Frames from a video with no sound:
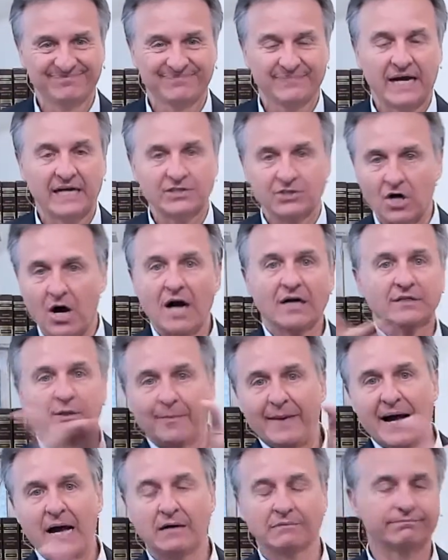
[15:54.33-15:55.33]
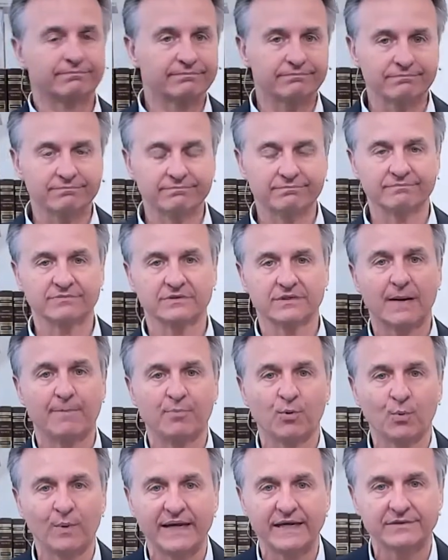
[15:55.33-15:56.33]
I talked about a
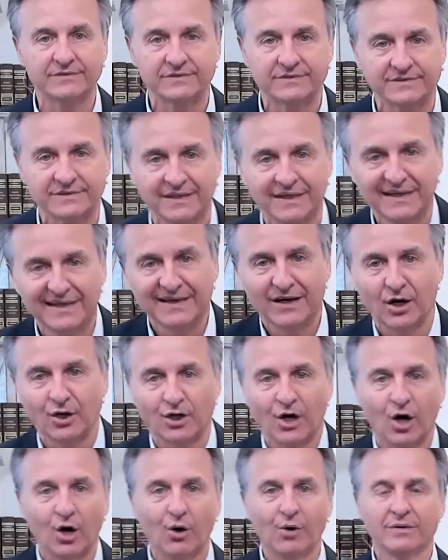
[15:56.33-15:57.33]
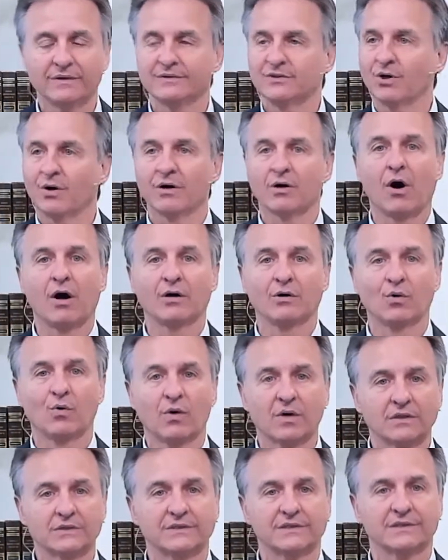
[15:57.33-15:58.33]
couple weeks ago during our
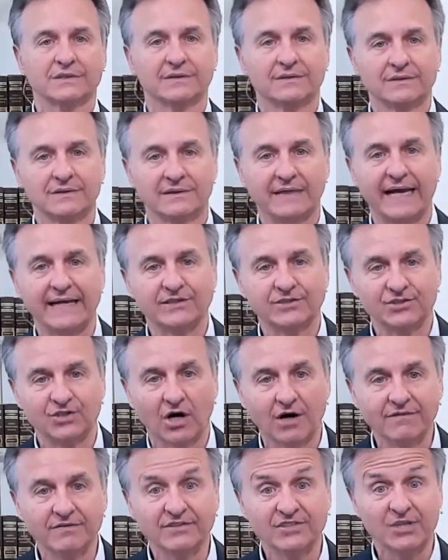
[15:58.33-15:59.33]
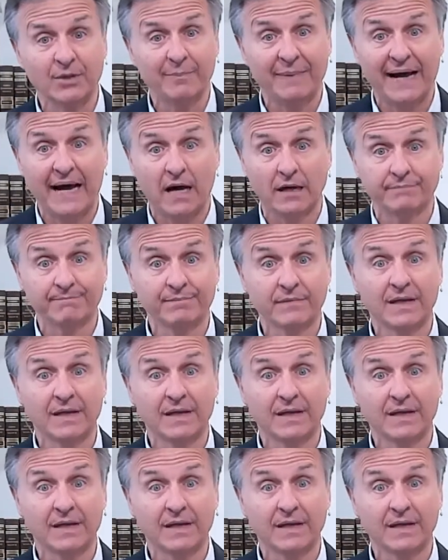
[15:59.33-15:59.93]
Lord's Day service about